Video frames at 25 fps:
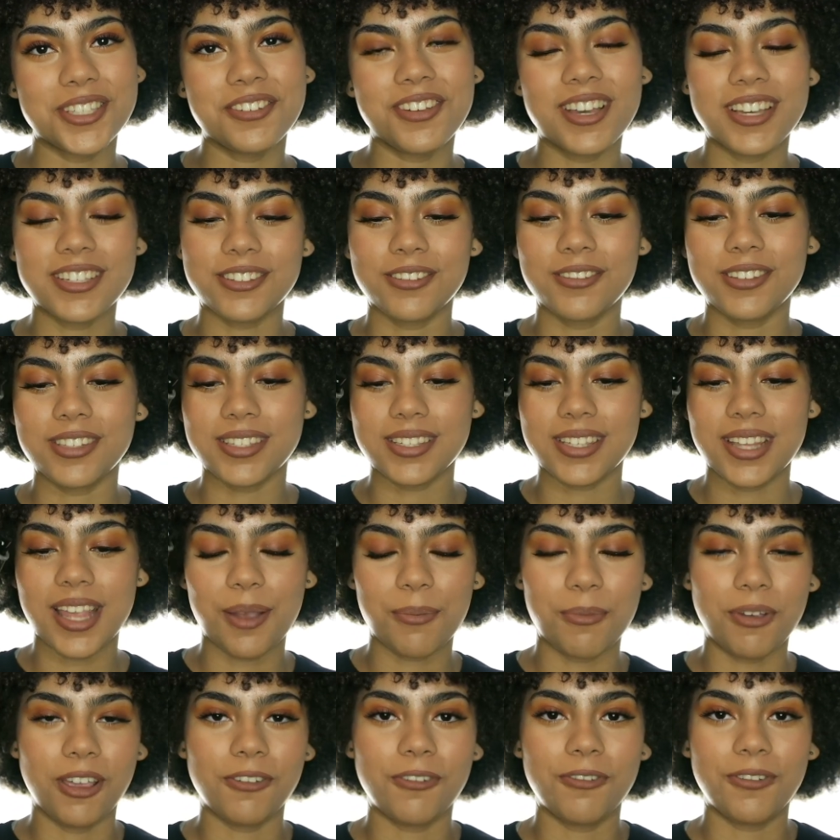You guys know this is like
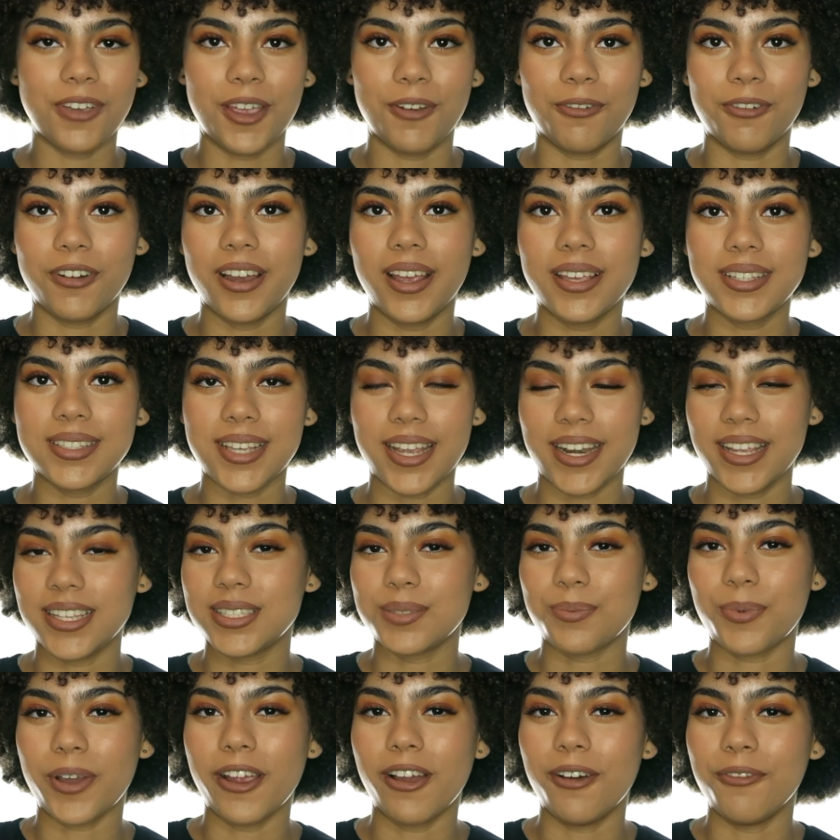my favorite setting
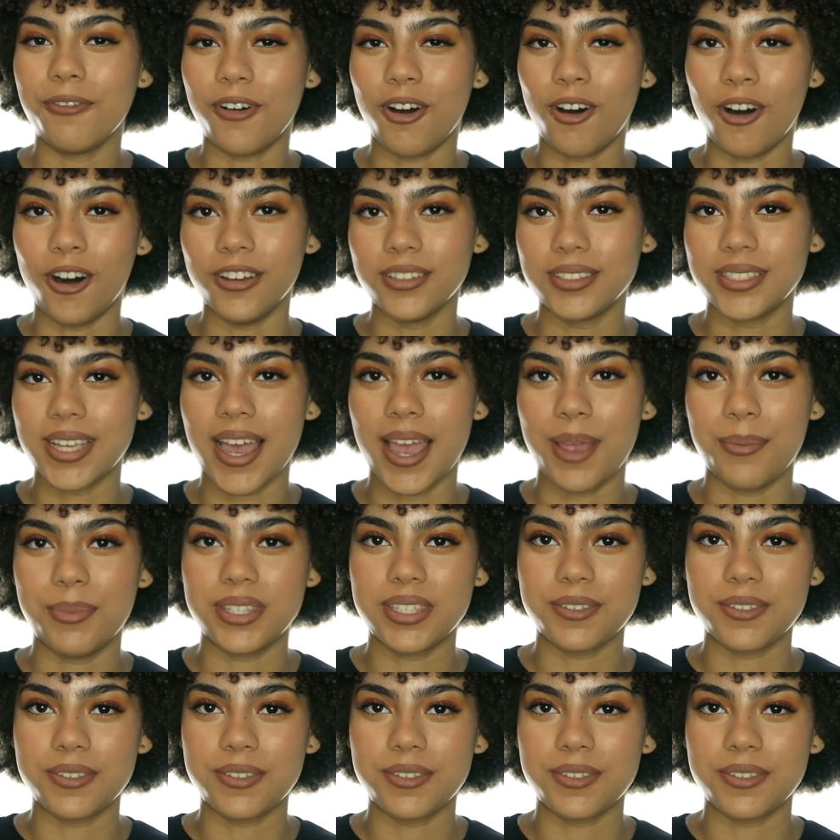spray of all time.